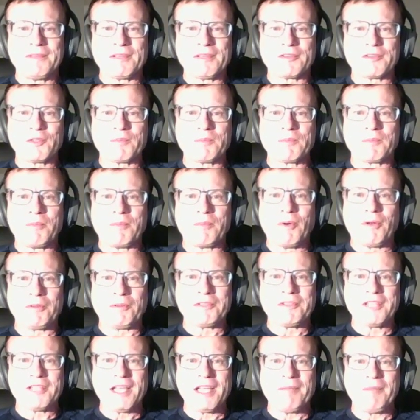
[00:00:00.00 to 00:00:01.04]
Super Bowl
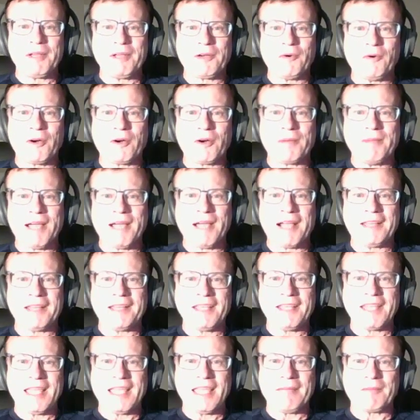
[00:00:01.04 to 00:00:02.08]
champion quarterback, and
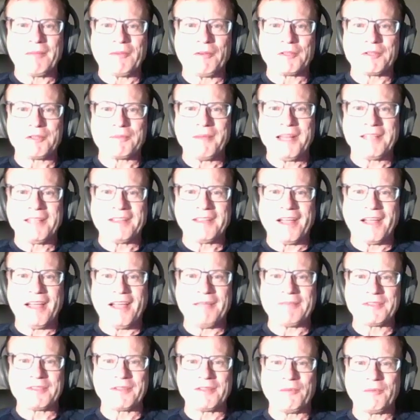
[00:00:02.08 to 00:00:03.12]
they came close many
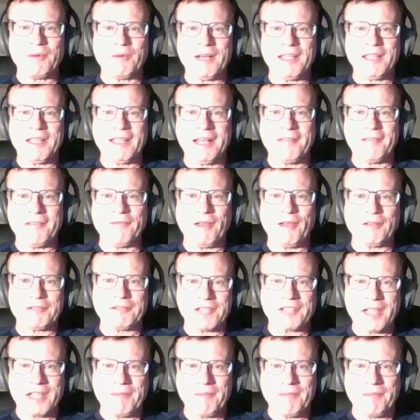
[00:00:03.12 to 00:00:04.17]
times to winning NFL
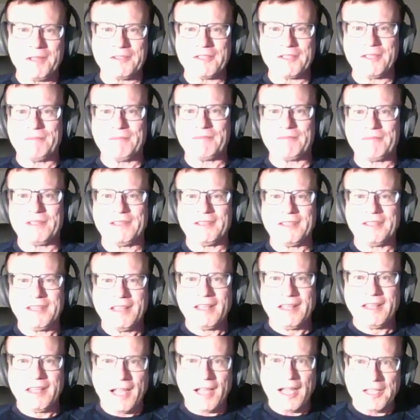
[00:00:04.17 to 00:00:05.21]
championships and
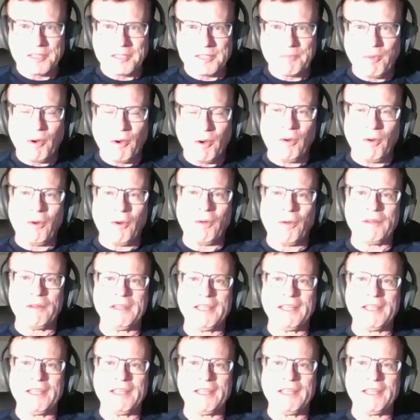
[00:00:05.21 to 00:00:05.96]
the Ice Bowl.